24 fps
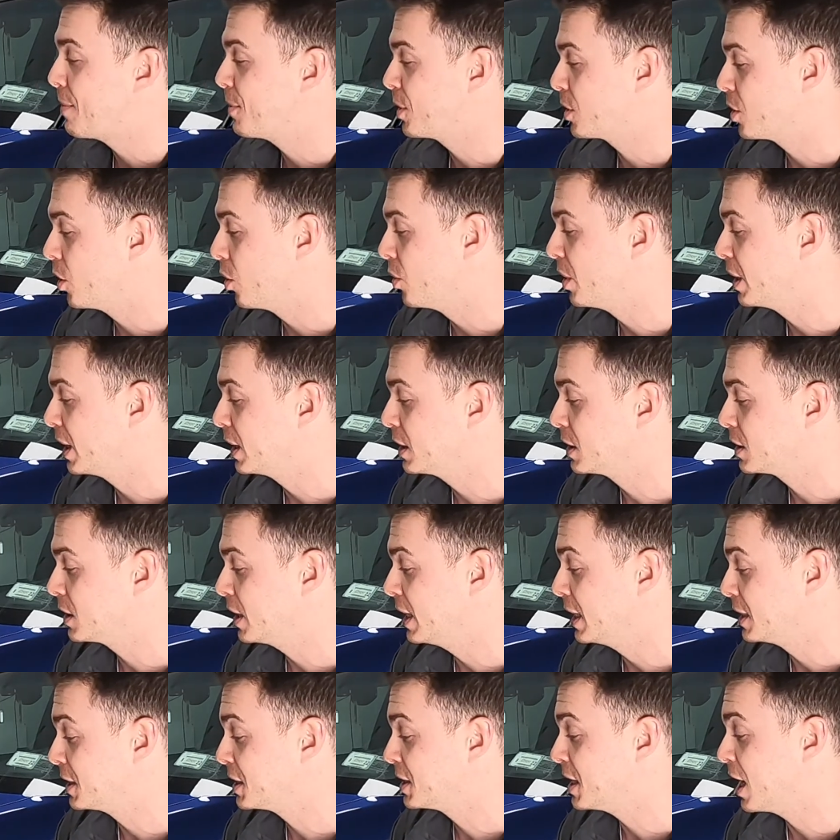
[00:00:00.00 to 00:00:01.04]
coating
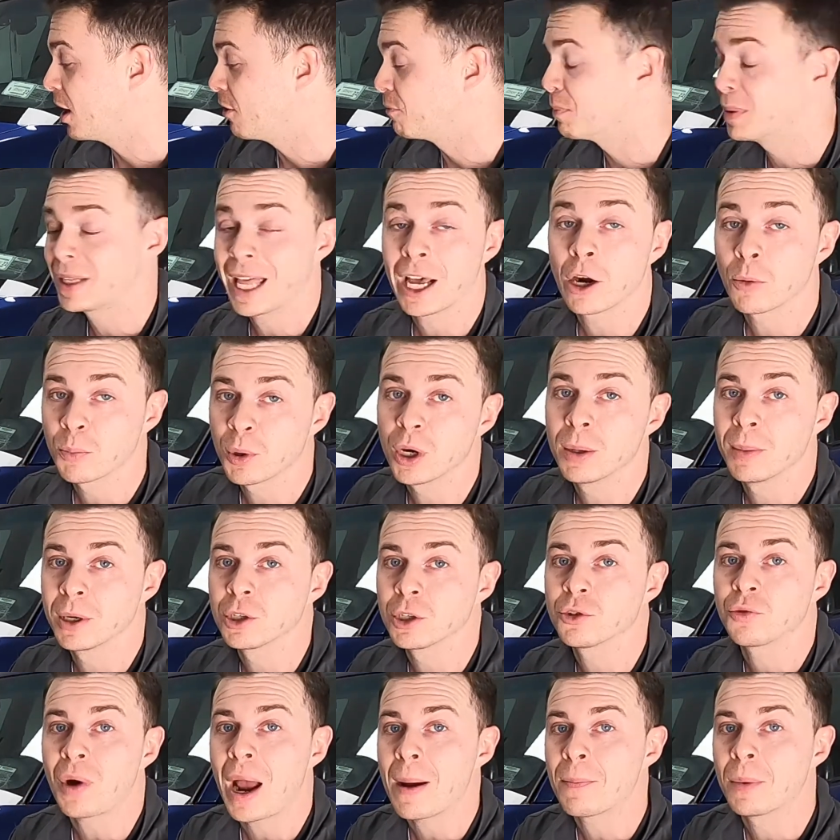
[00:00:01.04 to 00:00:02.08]
itself. But that'll pretty much
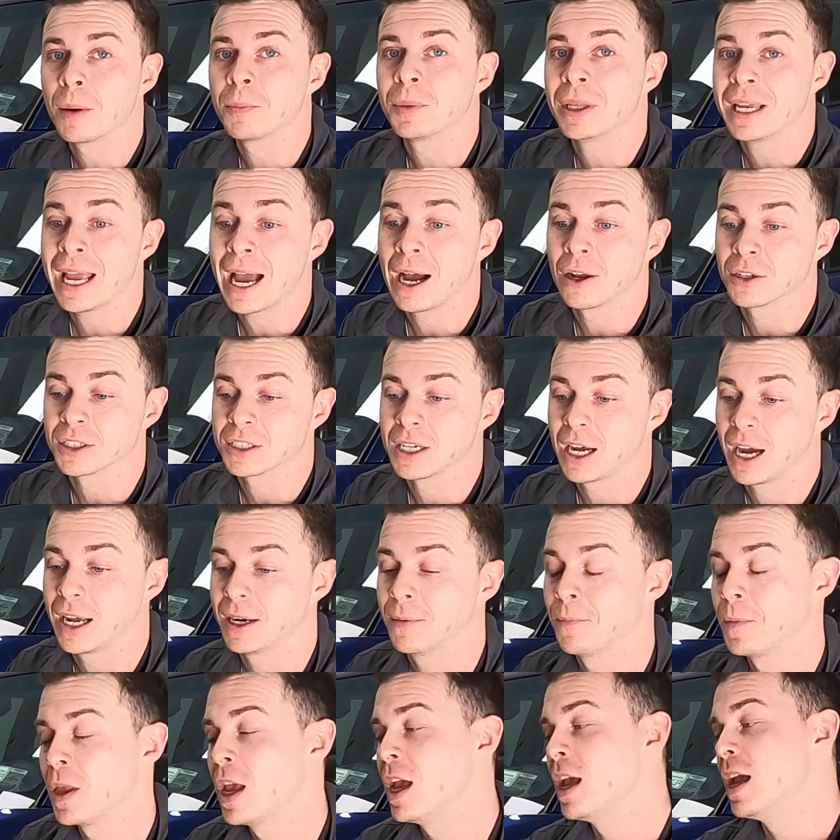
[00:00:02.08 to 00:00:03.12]
wrap up the outside.
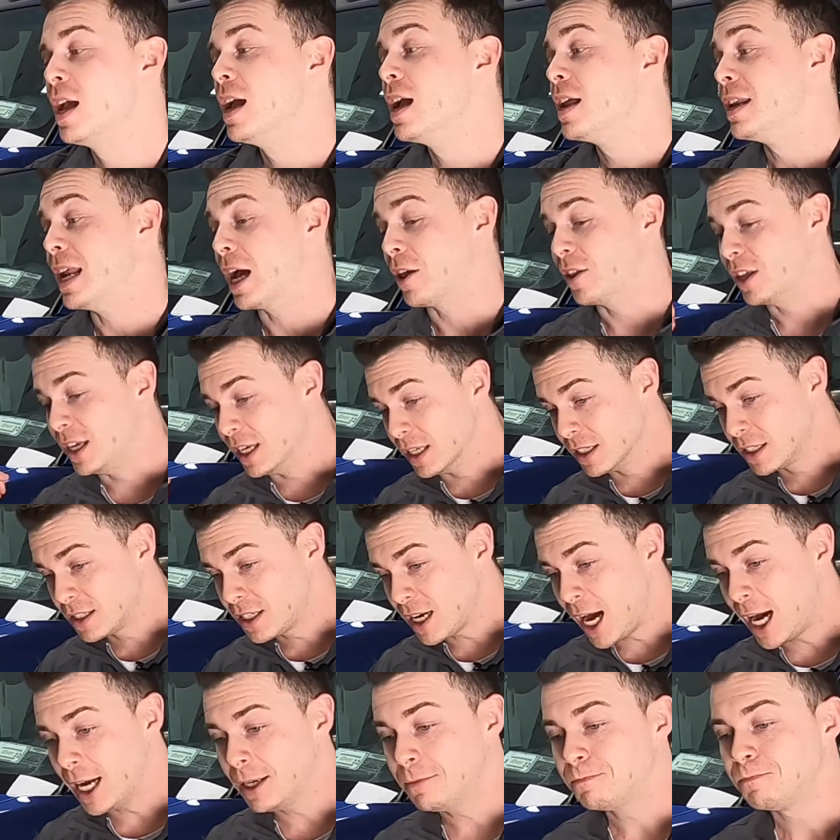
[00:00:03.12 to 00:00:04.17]
Now the
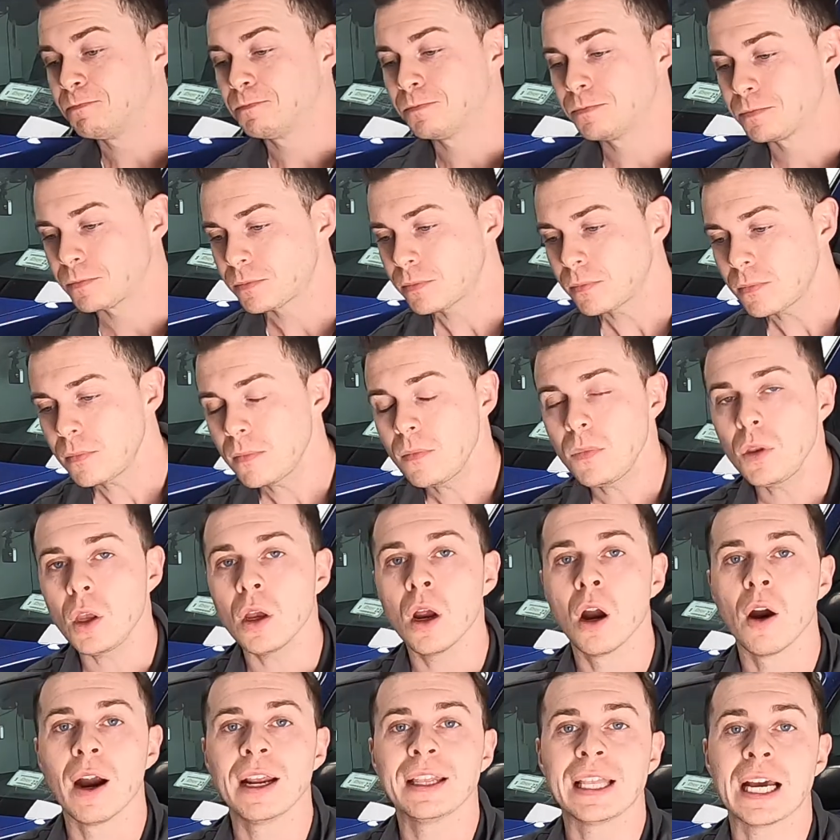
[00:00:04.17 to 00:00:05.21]
inside, all
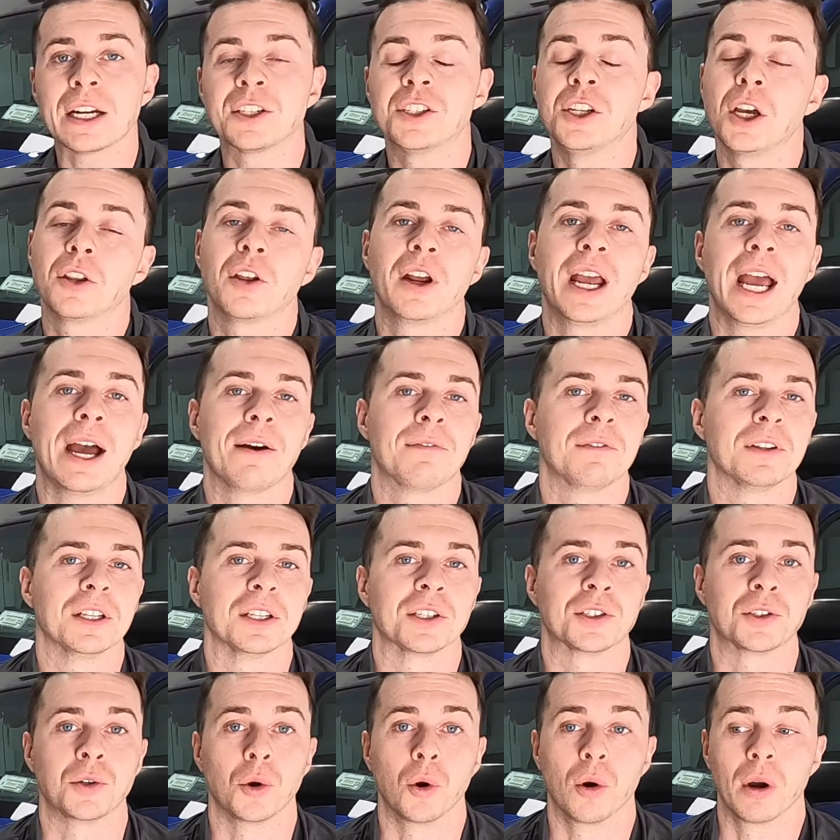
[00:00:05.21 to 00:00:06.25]
right, that's the other half of this
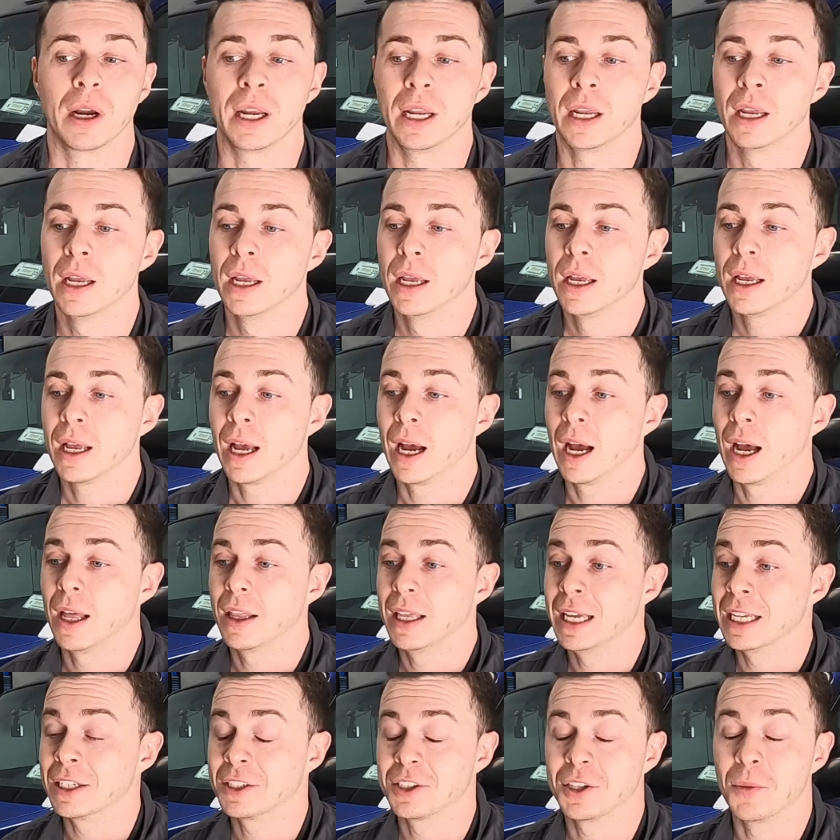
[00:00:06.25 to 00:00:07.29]
story.
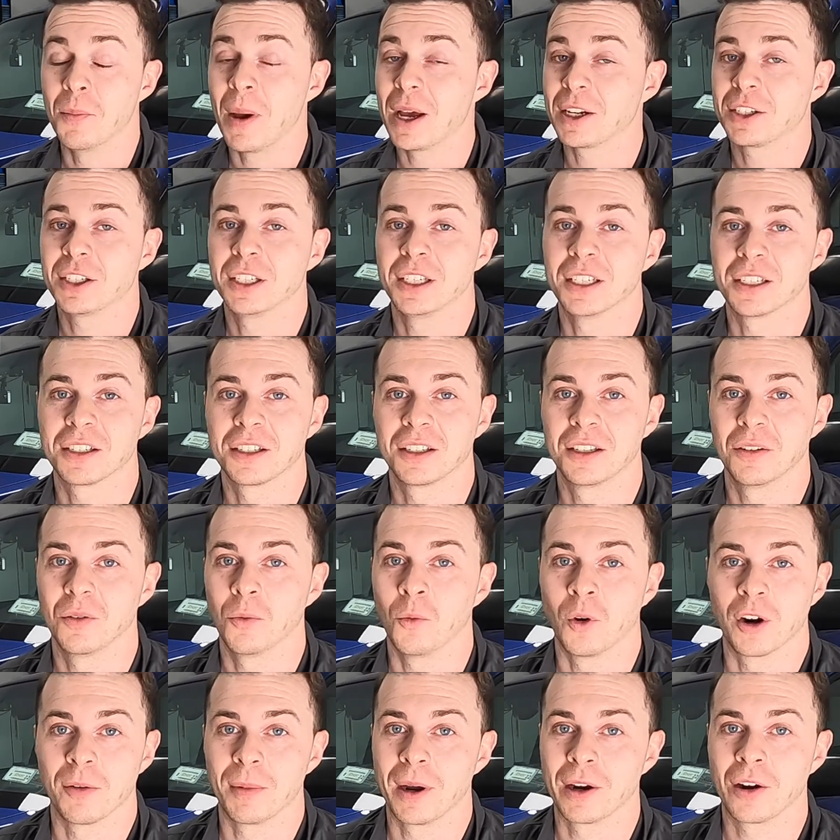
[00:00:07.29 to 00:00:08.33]
It's the messiest one of
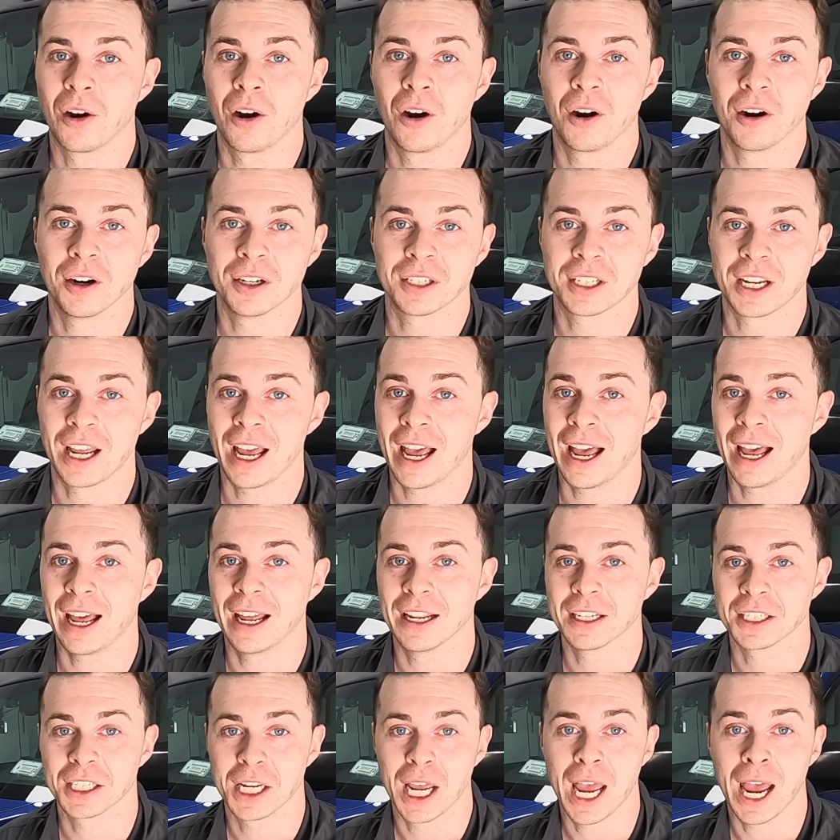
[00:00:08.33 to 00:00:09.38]
my cars has
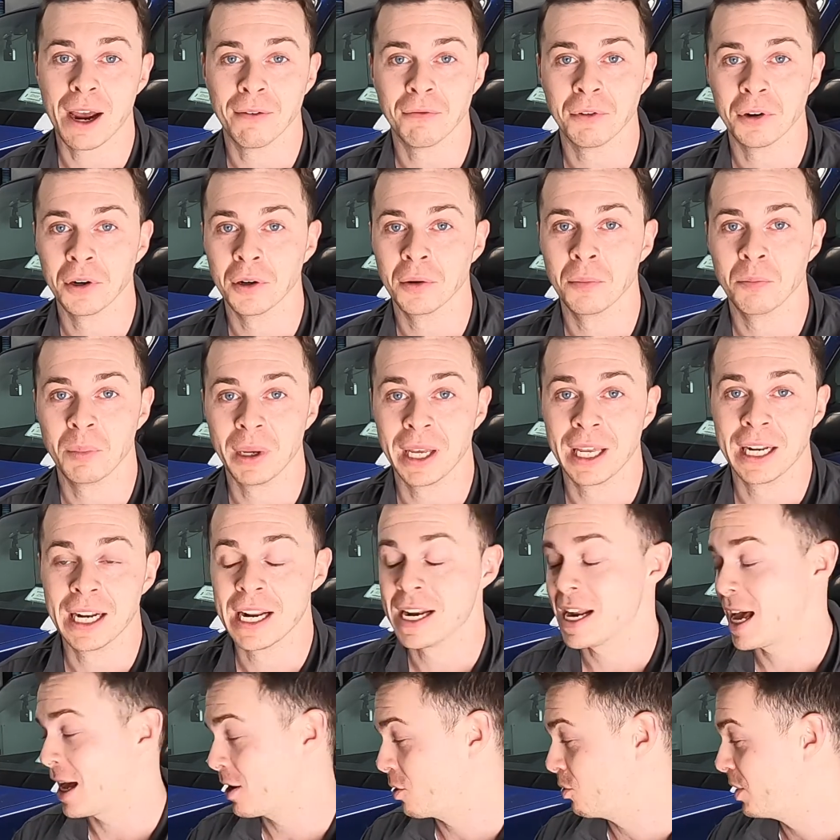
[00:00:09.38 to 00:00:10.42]
ever been. And
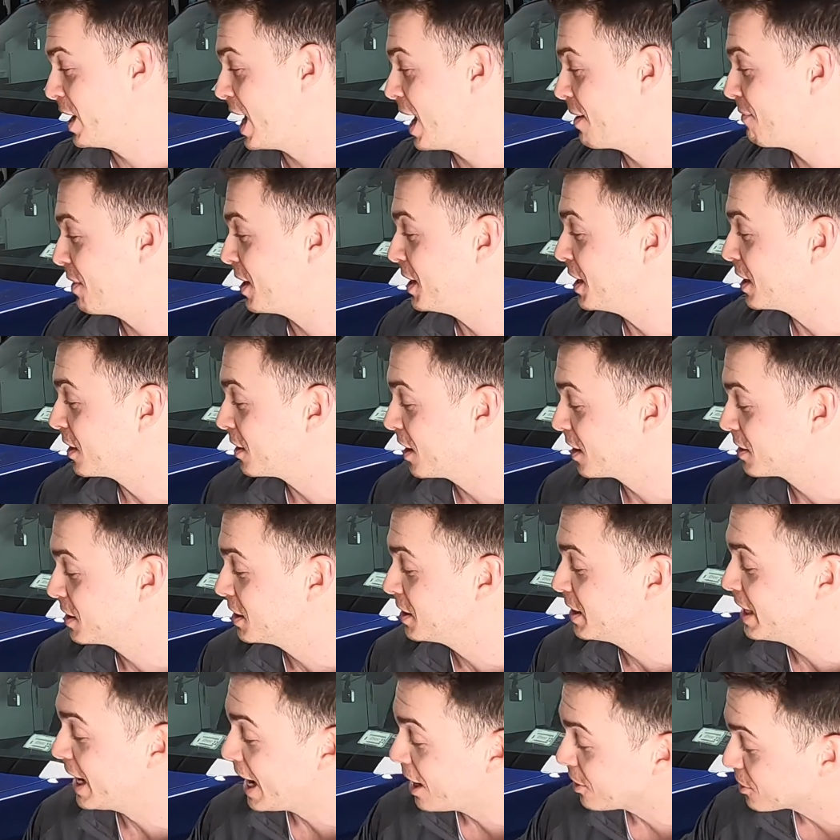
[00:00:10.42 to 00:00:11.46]
not only have I neglected the
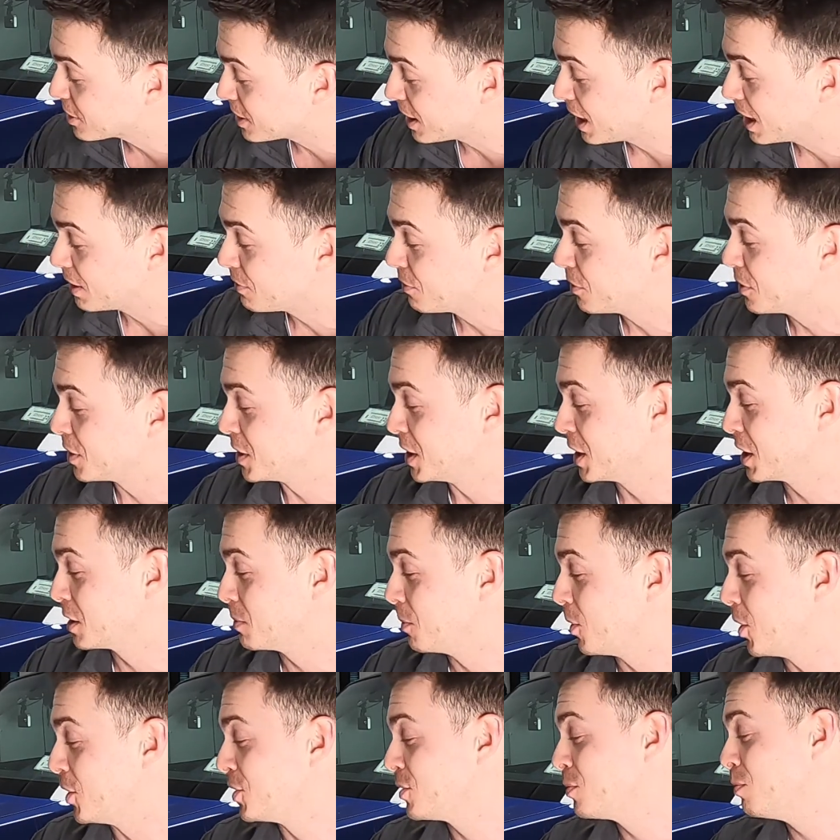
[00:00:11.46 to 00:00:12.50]
outside for 6
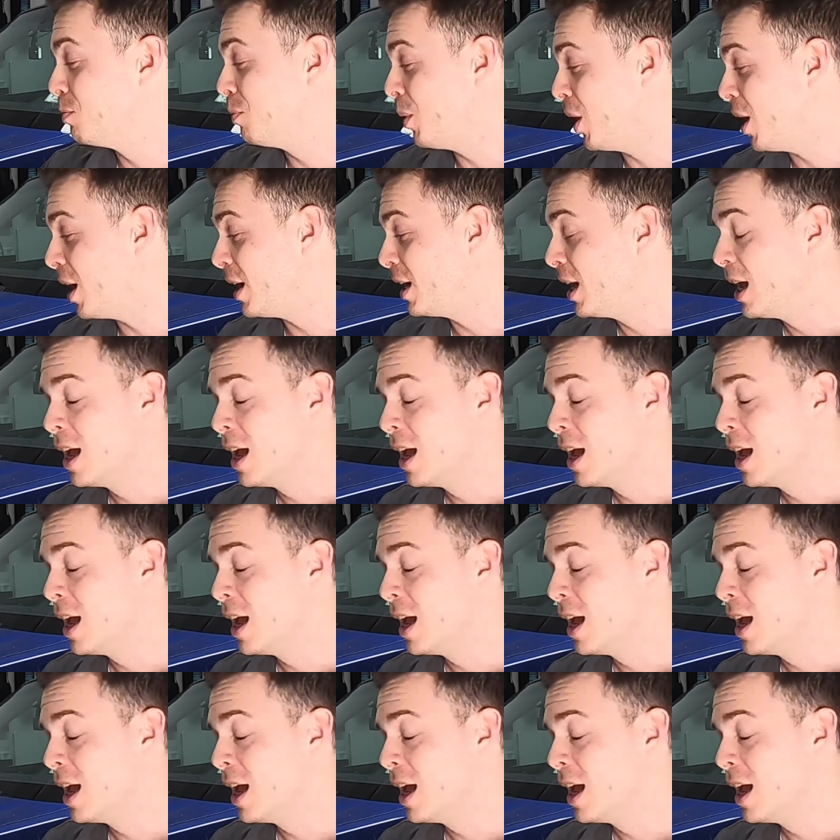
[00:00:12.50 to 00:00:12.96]
months, but